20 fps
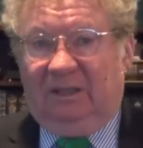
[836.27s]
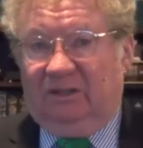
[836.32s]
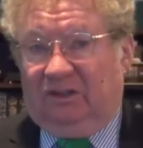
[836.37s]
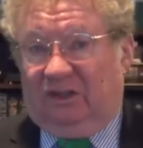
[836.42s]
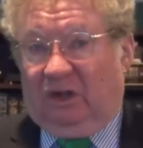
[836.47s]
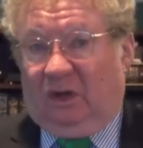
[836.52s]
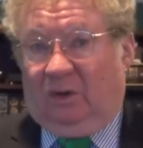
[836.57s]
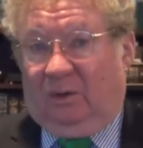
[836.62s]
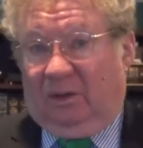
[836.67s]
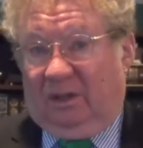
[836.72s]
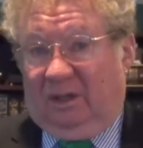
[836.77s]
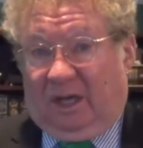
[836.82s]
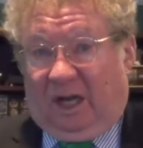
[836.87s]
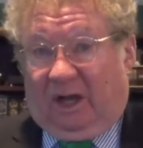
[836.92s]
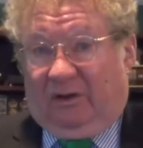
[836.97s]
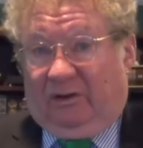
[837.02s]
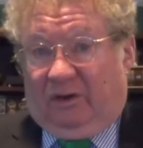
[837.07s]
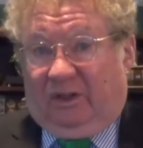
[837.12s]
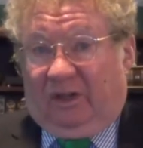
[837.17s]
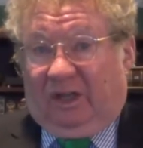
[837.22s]
So,
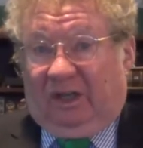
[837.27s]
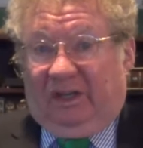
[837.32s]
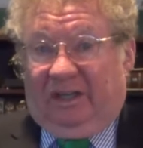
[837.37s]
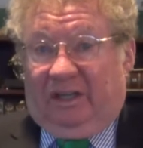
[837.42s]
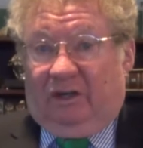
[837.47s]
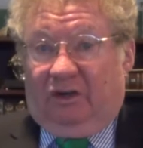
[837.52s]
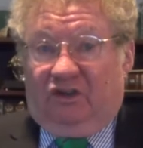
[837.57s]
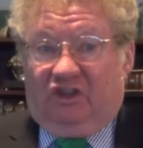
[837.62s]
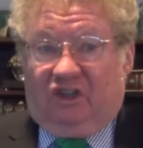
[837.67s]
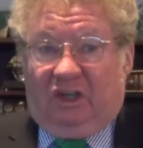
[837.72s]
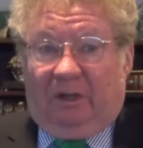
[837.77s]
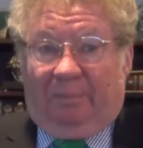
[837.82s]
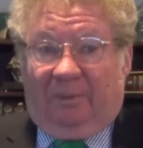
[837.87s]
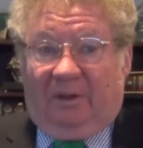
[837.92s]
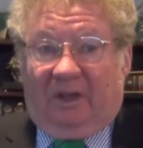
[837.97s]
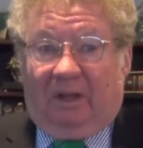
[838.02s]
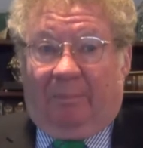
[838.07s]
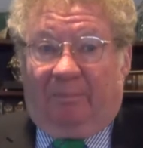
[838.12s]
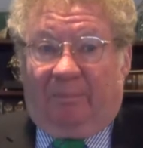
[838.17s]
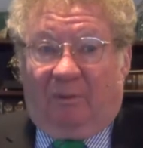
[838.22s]
under the leadership
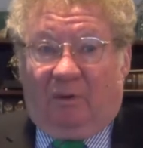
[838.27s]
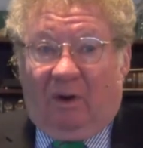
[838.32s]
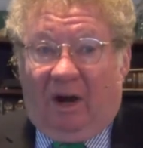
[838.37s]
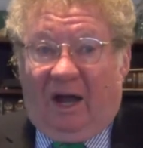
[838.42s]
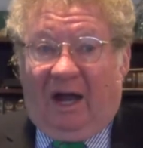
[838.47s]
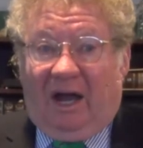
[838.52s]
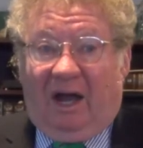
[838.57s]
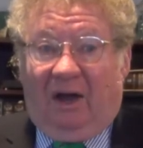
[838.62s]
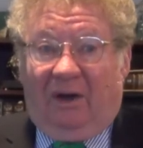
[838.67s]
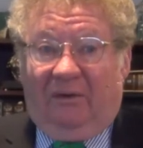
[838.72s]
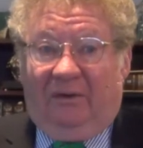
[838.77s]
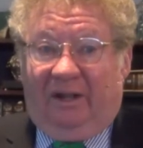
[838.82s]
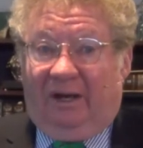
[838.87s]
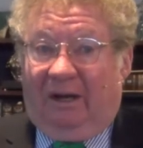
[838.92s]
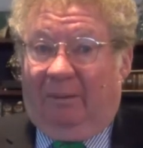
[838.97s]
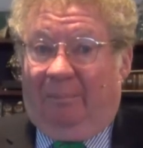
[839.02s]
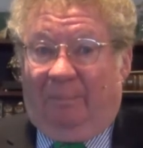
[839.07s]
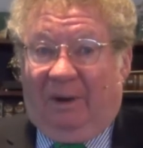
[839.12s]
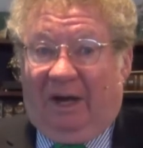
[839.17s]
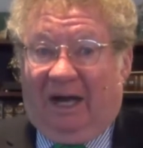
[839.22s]
of the proud
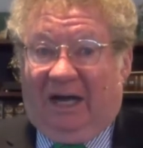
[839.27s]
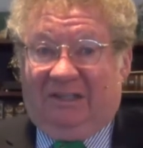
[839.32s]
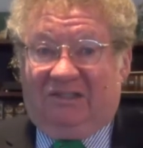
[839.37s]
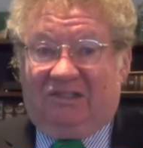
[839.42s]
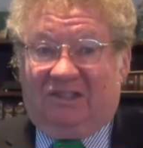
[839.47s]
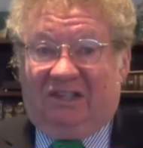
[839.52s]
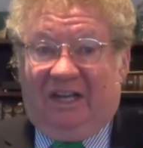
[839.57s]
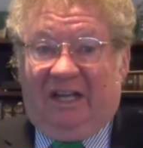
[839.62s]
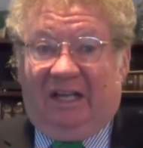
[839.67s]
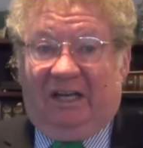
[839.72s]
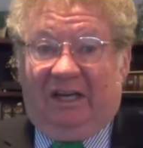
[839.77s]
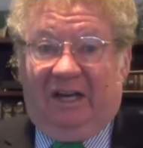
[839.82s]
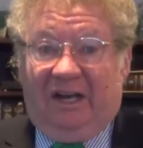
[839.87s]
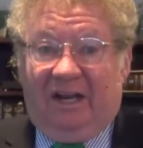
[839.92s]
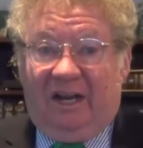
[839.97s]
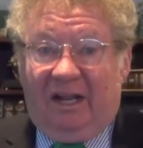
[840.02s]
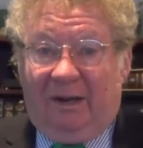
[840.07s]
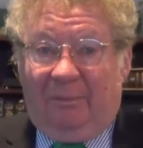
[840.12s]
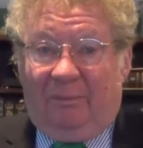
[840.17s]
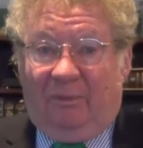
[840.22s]
and apostate
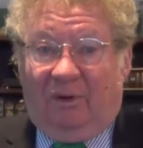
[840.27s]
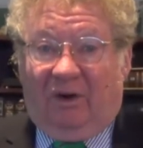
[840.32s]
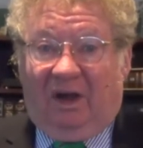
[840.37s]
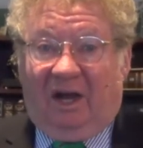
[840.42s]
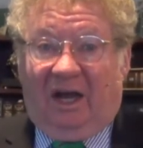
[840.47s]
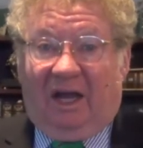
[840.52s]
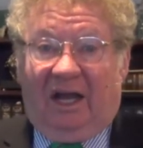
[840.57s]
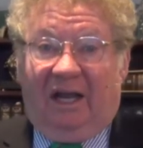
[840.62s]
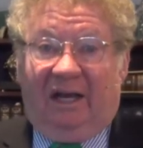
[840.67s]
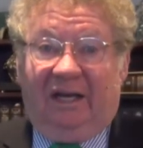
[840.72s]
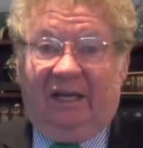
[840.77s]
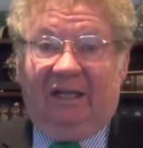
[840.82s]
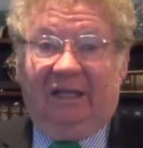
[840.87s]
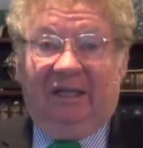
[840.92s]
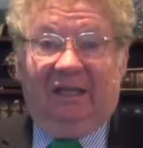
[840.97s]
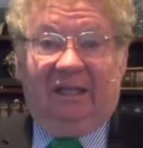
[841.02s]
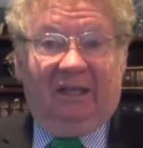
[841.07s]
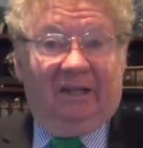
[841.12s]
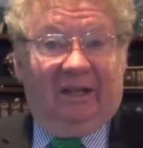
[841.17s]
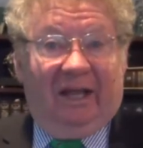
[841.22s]
Nimrod,
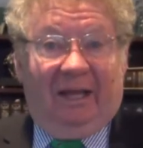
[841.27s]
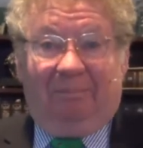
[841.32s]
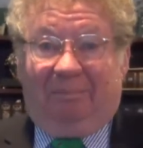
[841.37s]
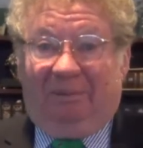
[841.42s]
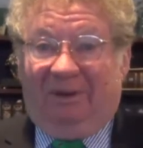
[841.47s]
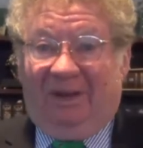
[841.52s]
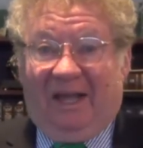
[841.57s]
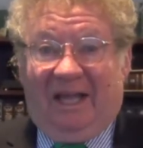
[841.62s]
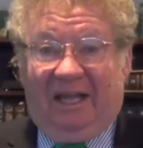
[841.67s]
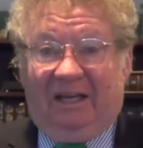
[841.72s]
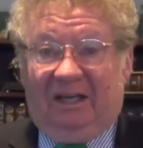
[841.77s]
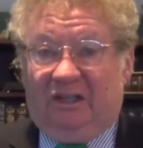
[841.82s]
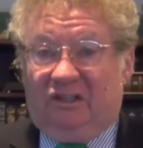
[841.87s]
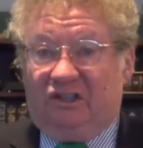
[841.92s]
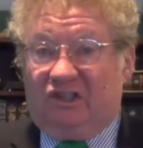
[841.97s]
they plan to